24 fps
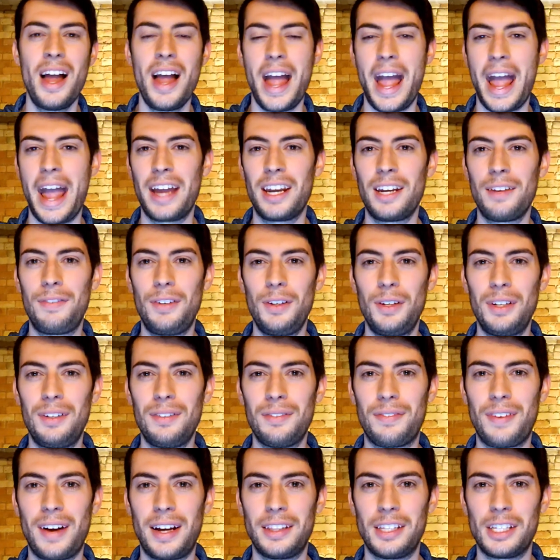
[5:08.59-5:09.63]
And if you didn't
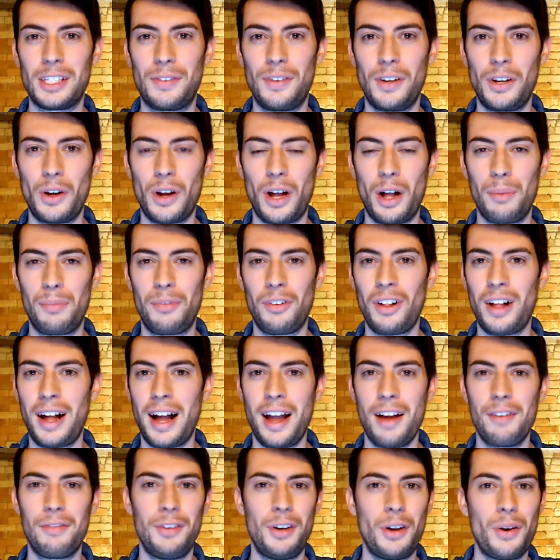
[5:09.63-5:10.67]
find this video helpful, I
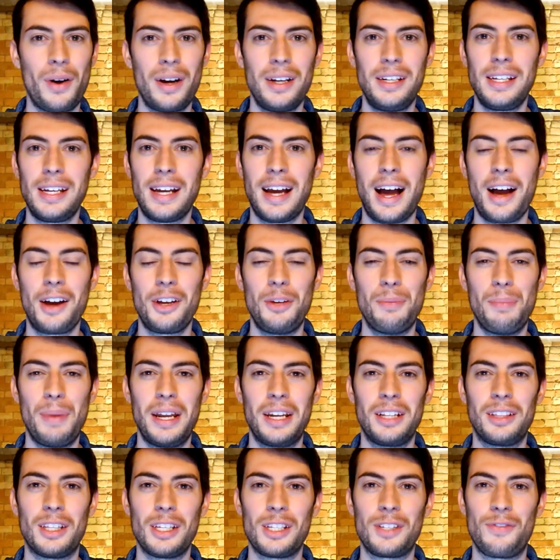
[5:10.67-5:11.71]
have no idea how you
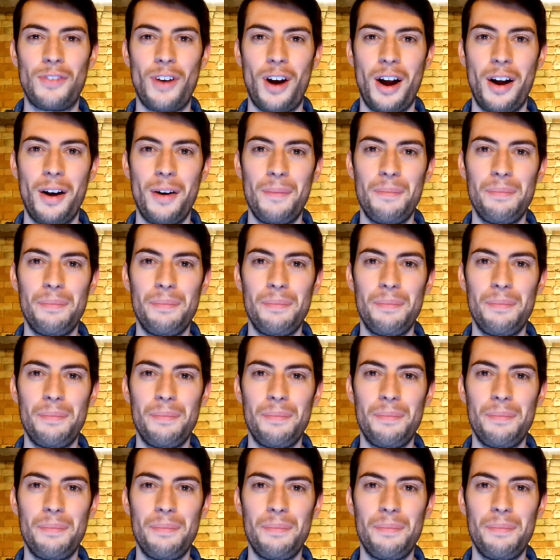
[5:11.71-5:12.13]
made it this far.